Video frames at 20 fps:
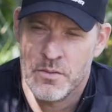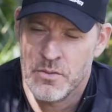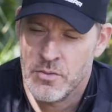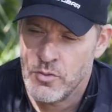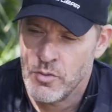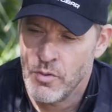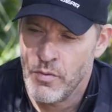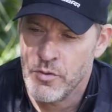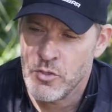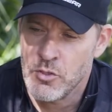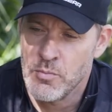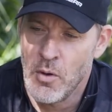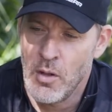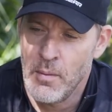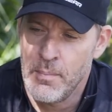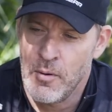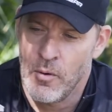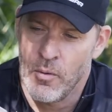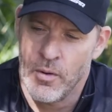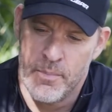So the
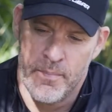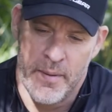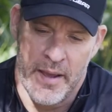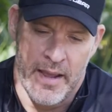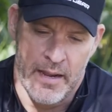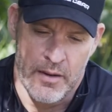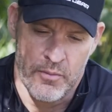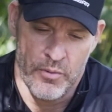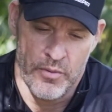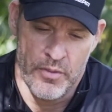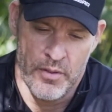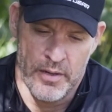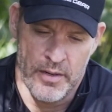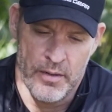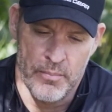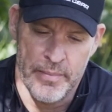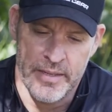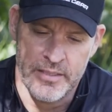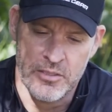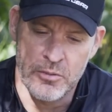small poly bag with the
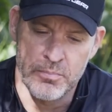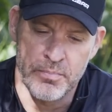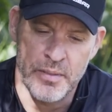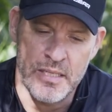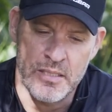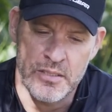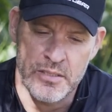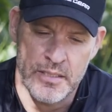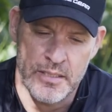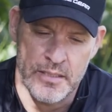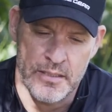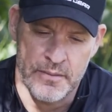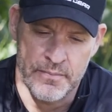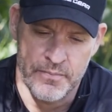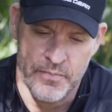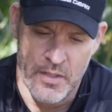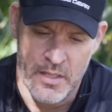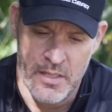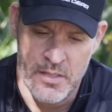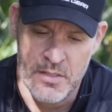little metal beads here
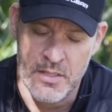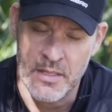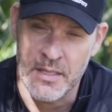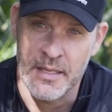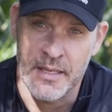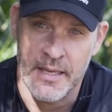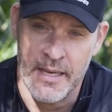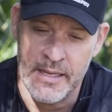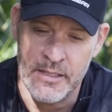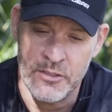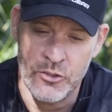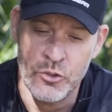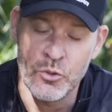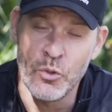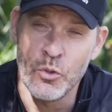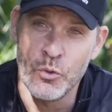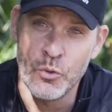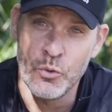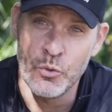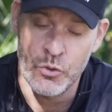is in case
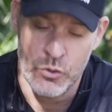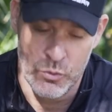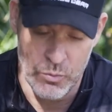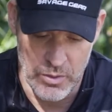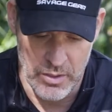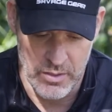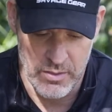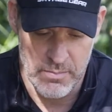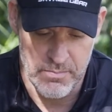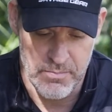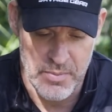you lose one of the